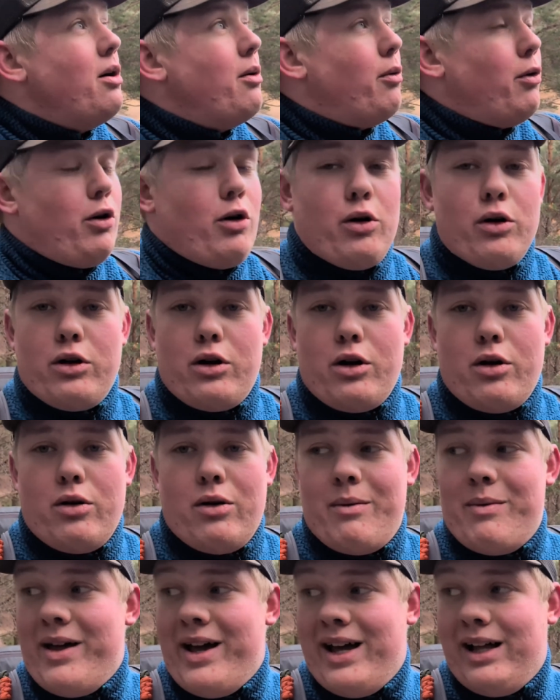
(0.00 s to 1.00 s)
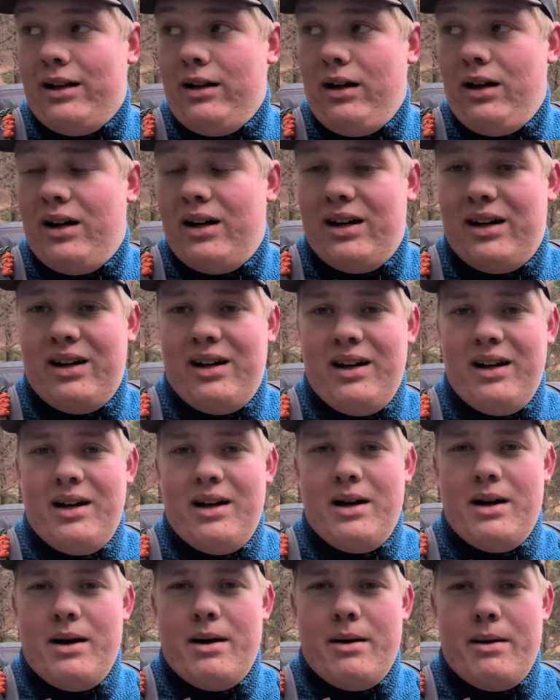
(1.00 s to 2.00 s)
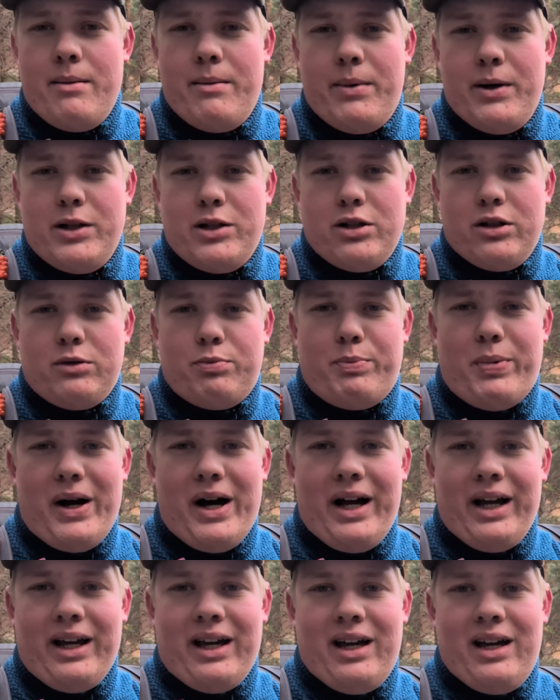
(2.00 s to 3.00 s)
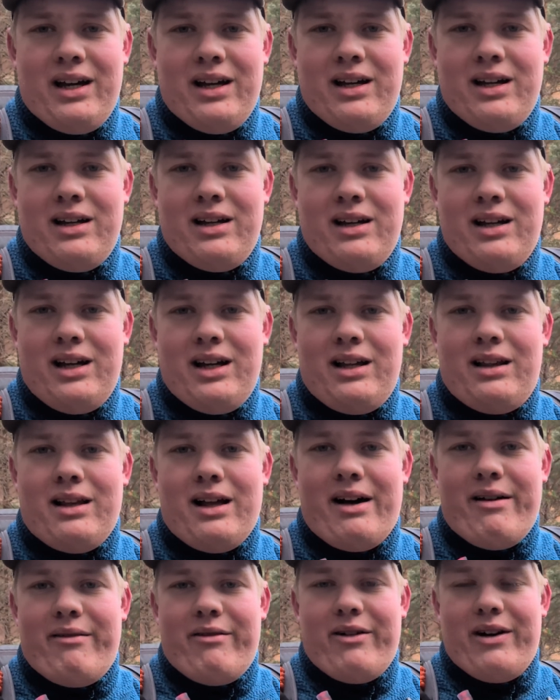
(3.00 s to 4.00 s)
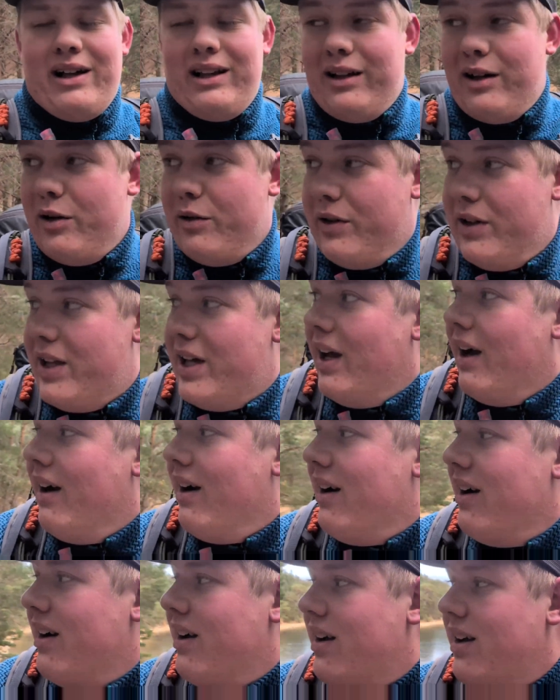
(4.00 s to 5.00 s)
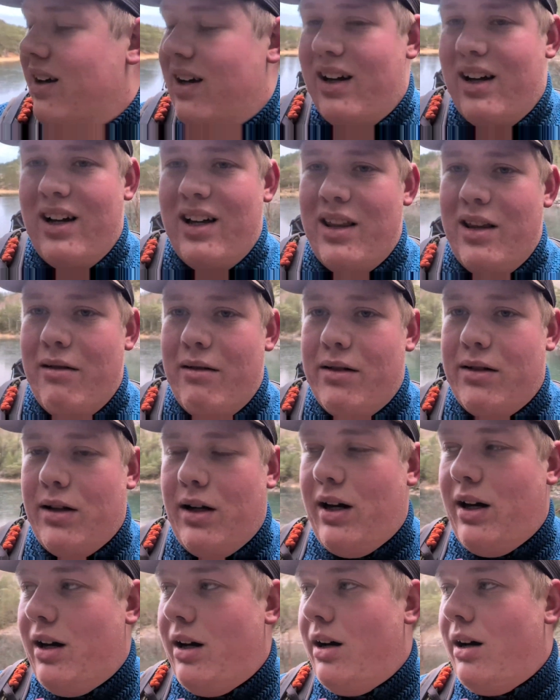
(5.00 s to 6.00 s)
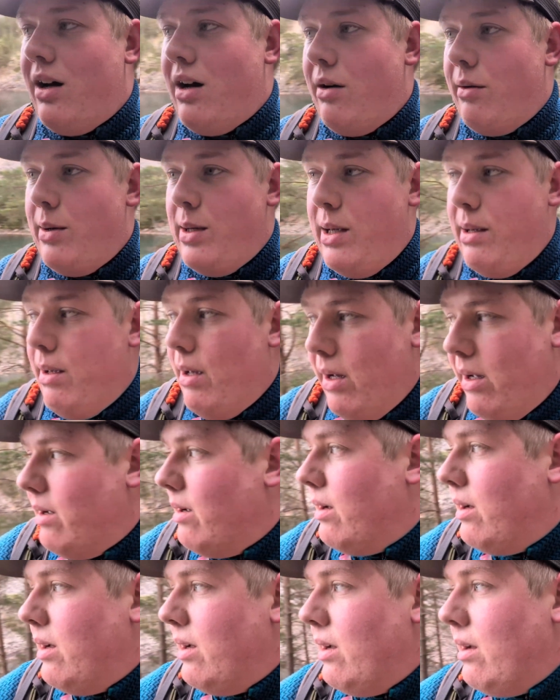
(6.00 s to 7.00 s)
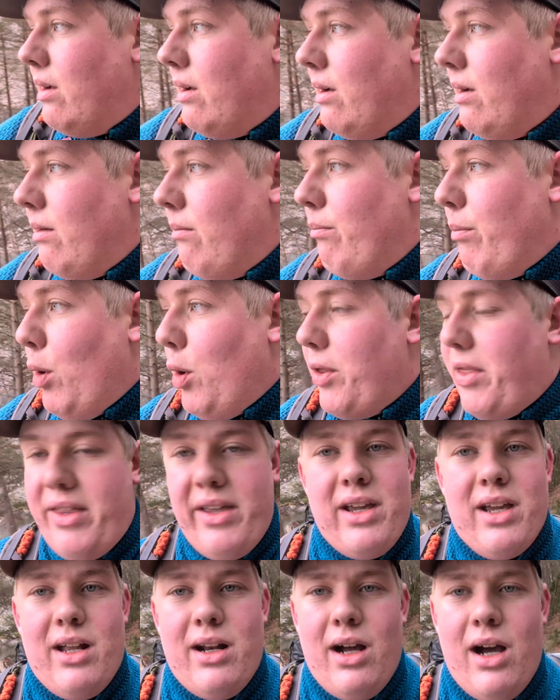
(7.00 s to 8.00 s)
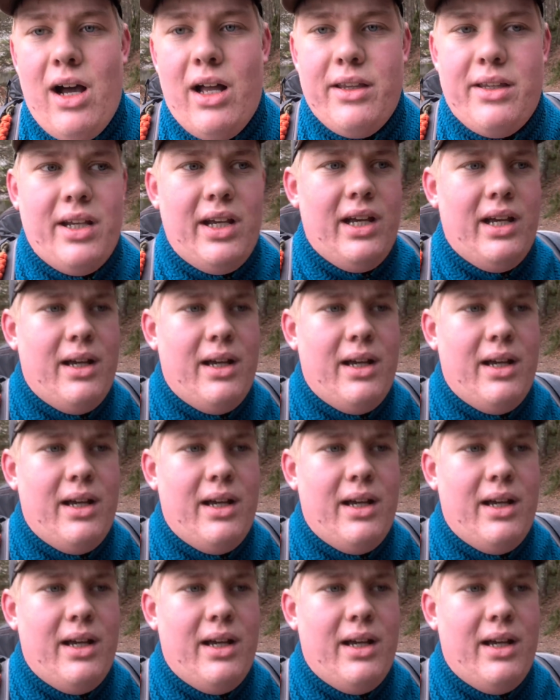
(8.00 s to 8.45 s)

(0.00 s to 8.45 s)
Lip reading: We're not going to go up the hill, but just back in that valley over there is a wee bothy kind of hut.